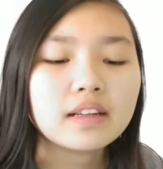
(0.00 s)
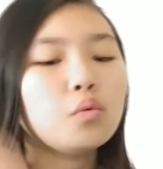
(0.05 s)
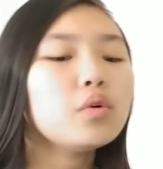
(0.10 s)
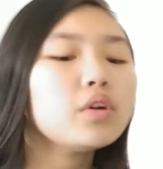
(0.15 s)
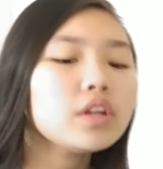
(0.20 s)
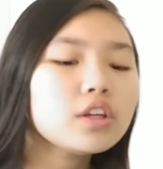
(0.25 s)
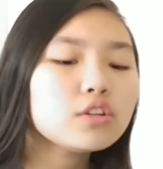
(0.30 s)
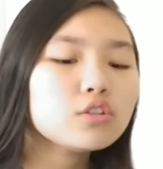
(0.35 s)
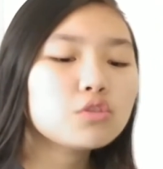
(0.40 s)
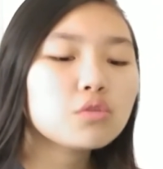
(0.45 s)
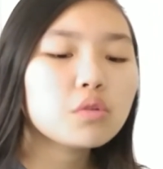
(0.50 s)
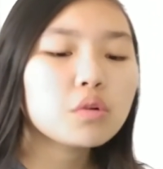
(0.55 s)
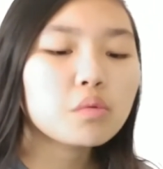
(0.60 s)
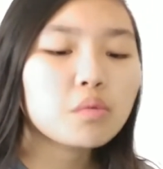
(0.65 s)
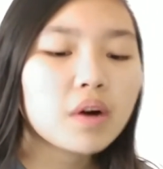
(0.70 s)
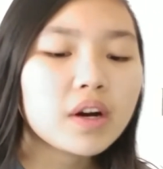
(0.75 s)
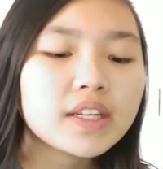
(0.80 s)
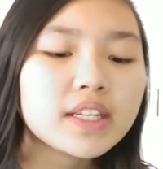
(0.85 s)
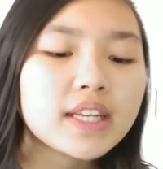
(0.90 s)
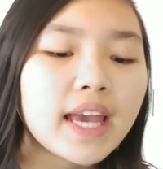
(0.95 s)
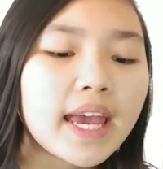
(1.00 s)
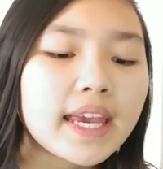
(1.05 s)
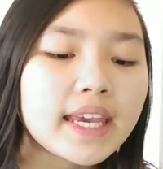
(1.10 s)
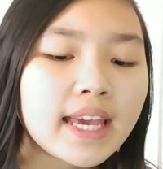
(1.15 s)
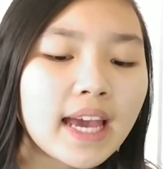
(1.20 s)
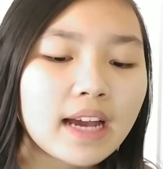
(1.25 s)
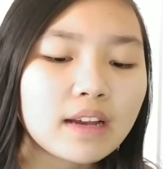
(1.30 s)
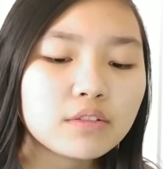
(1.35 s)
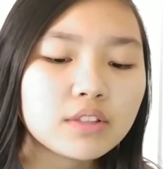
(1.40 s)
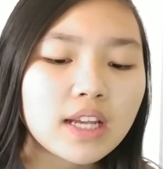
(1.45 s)
What do you do, a 1K
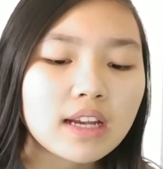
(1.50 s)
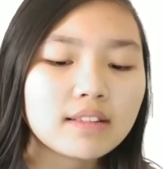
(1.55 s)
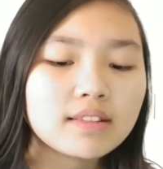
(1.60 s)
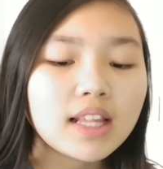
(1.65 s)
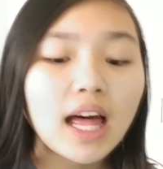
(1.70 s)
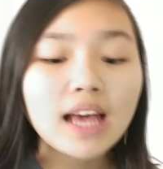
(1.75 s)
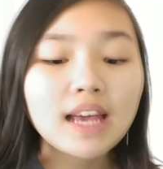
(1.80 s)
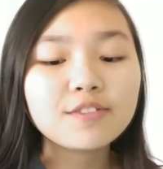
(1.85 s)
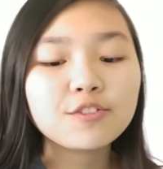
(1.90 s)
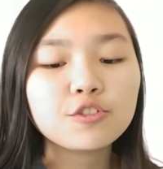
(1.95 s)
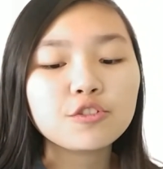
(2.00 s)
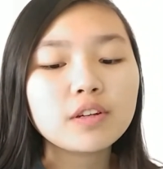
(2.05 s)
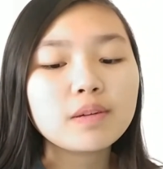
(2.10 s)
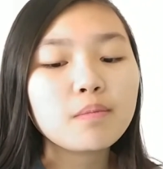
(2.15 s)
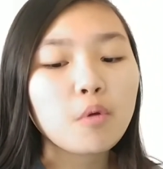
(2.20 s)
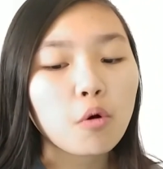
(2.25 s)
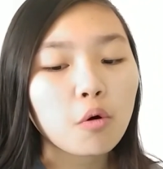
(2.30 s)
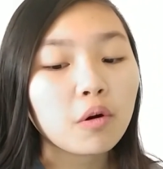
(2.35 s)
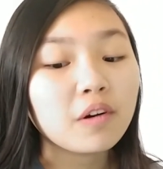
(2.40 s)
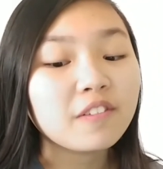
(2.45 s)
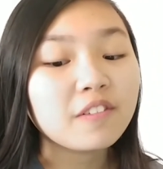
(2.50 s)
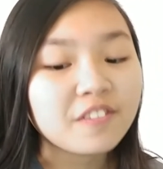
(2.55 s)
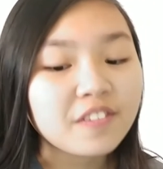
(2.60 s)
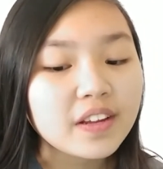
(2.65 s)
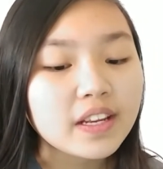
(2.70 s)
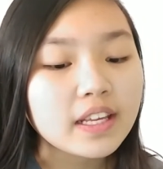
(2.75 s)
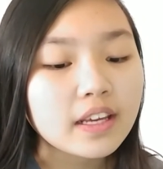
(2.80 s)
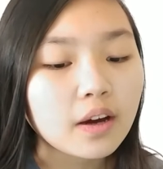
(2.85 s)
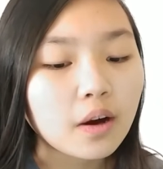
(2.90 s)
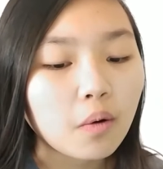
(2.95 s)
countdown live stream or
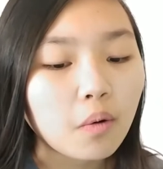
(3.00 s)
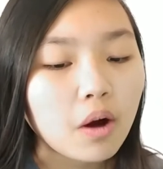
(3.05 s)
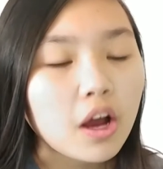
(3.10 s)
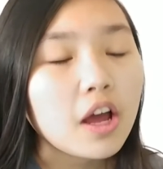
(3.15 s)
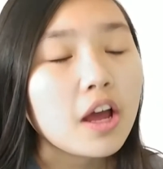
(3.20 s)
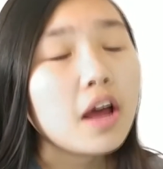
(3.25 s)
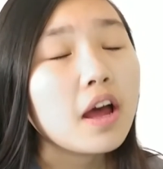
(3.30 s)
video?